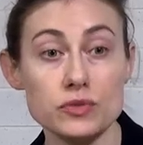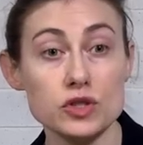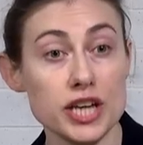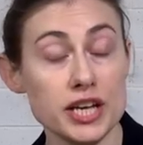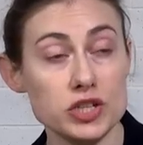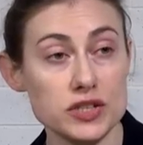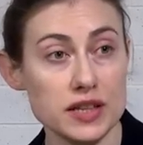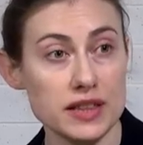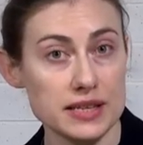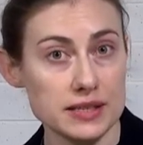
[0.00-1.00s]
changes
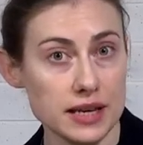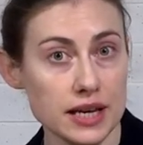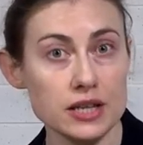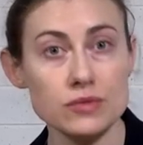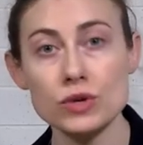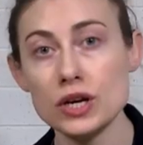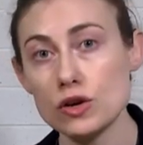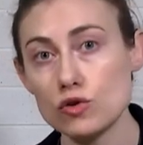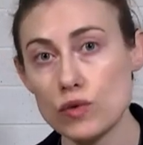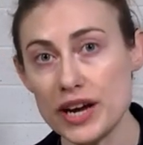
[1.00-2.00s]
in their skin,
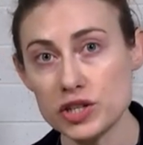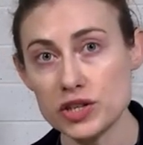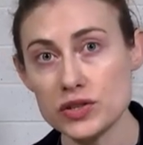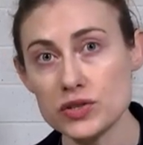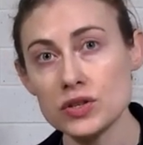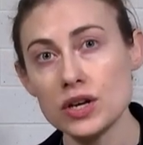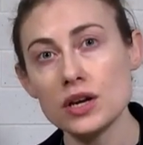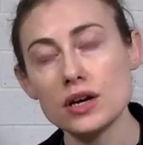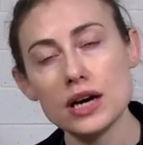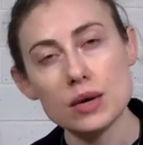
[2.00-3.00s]
rashes,
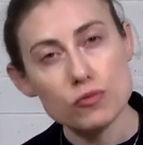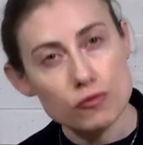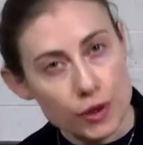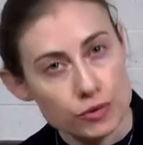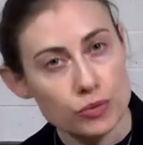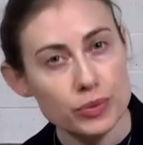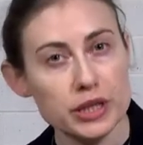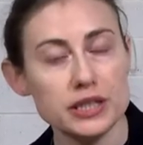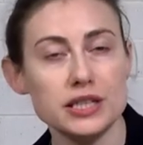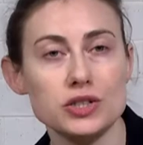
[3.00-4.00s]

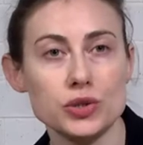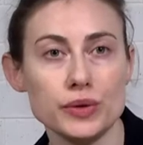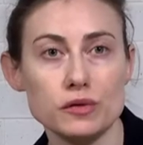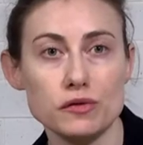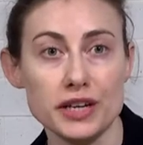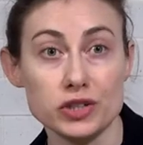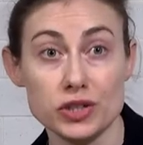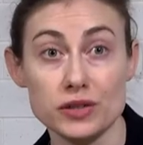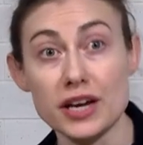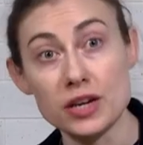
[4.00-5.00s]
vulnerability to
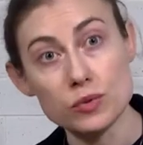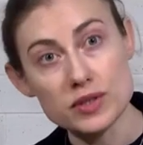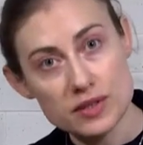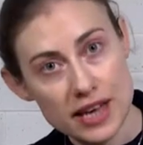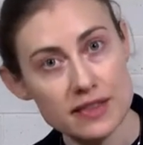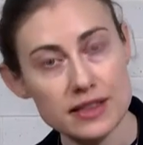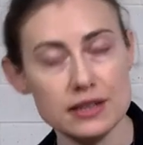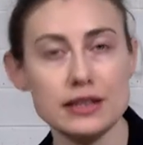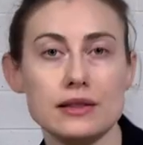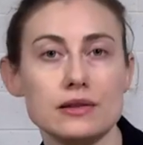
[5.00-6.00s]
infection, and it was that
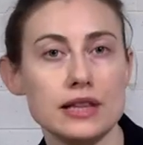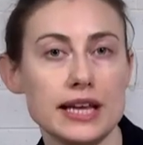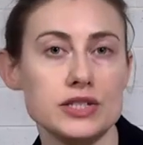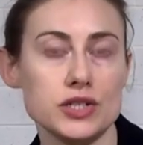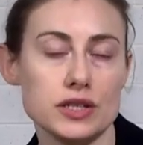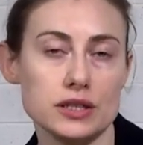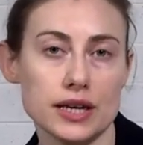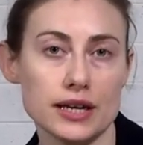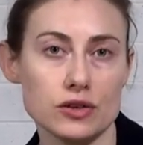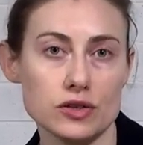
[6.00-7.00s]
led to the
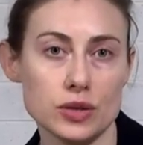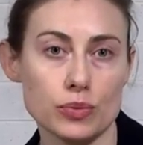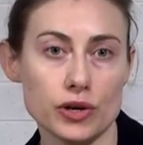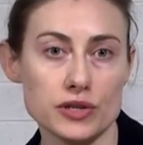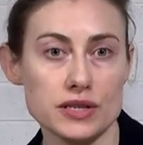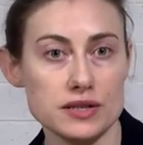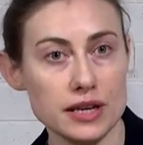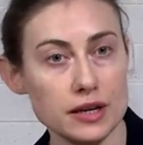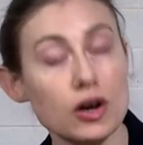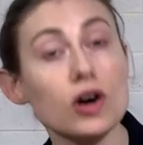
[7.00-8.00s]
diagnostic process
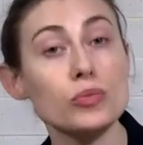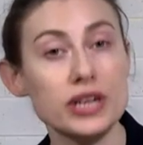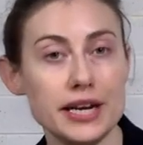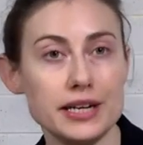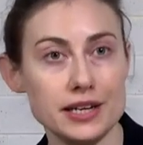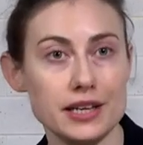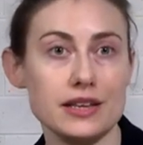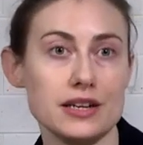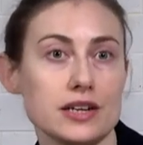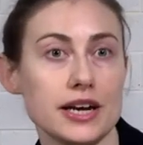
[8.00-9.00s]
that culminated in
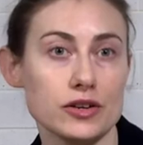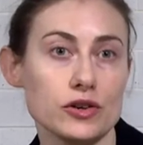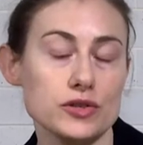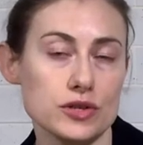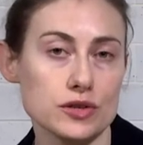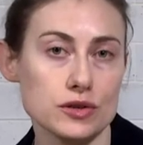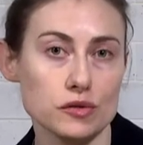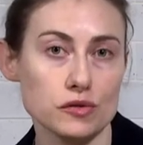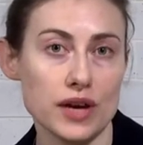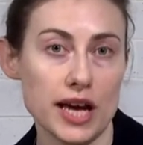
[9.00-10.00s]
their diagnosis of
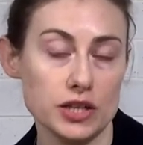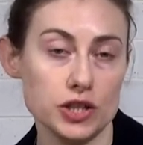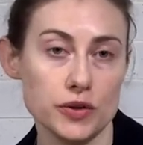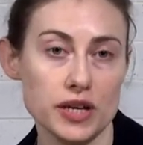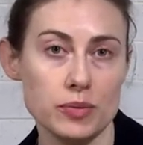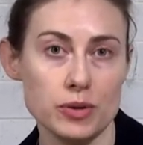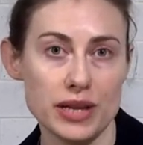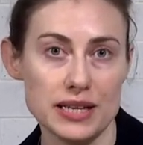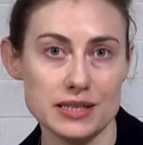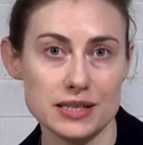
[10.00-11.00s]

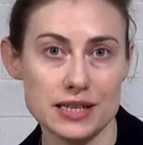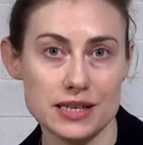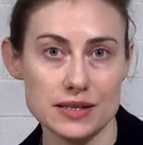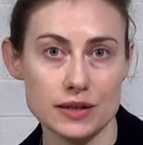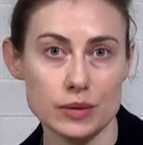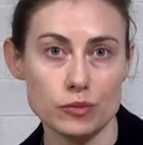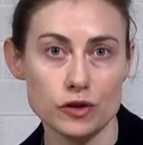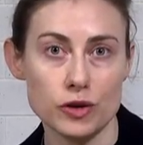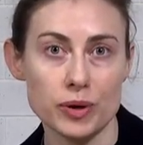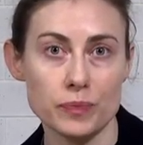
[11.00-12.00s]
angioimmunoblastic T-cell
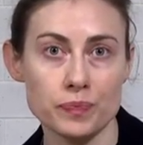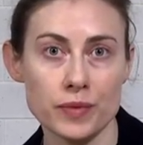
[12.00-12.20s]
lymphoma.